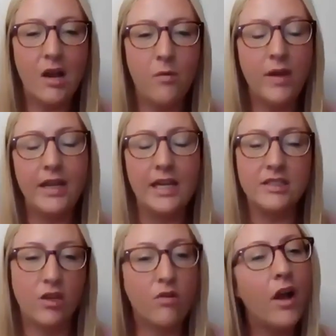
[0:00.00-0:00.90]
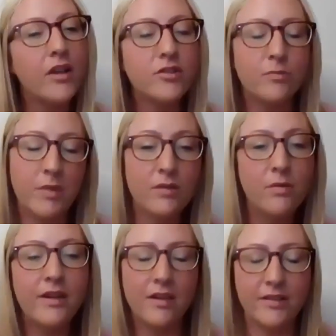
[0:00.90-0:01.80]
we can actually cross
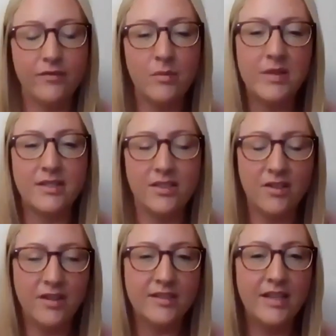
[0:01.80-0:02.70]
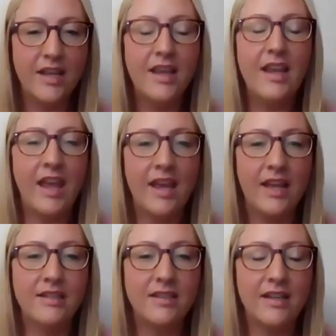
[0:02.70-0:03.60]
between our different business units
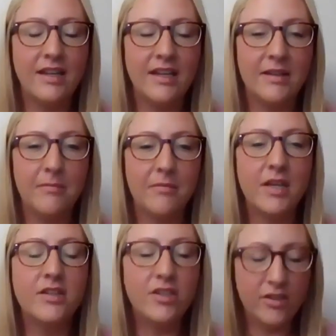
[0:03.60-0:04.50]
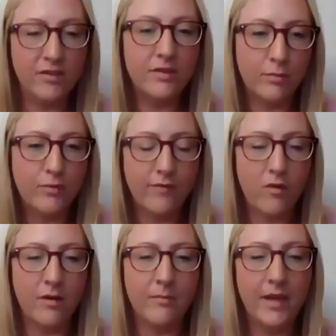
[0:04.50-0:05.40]
and continue to
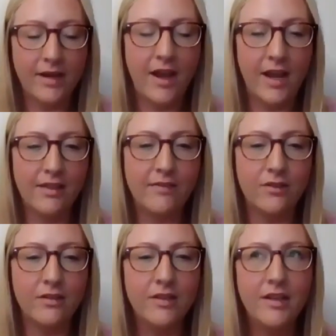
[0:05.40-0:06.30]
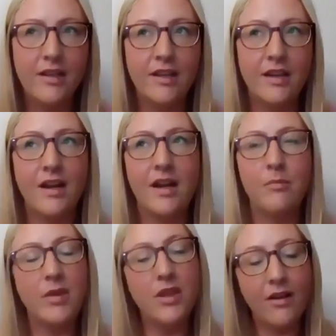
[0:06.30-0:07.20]
perform at a high level.
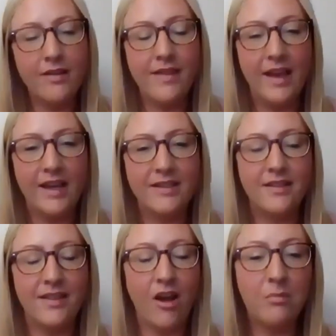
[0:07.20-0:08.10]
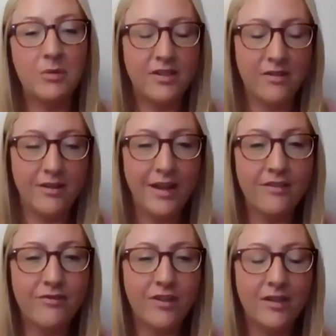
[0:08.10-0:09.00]
Beyond that, the opportunity
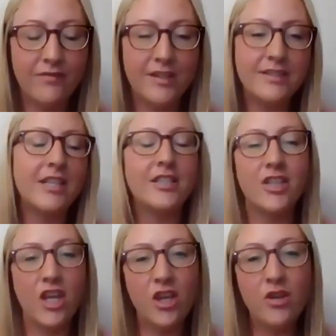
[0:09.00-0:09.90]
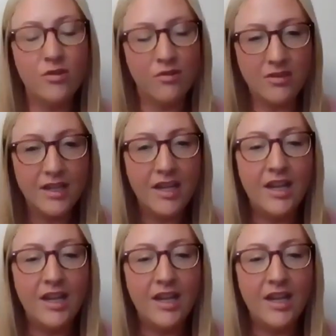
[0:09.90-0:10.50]
in front of us is huge.